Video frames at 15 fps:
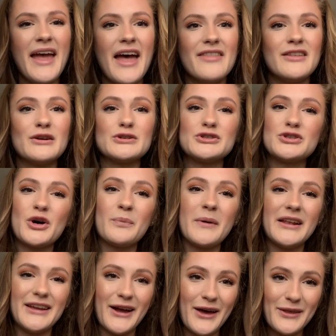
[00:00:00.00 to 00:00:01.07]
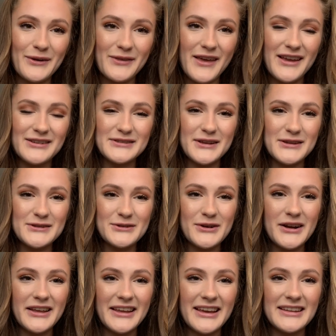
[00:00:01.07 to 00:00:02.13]
And there are so many other things.
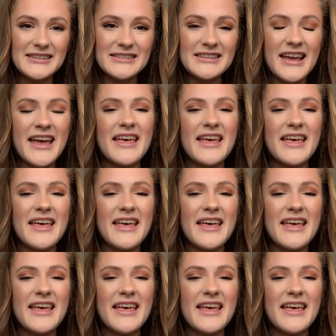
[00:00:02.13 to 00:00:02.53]
Australians,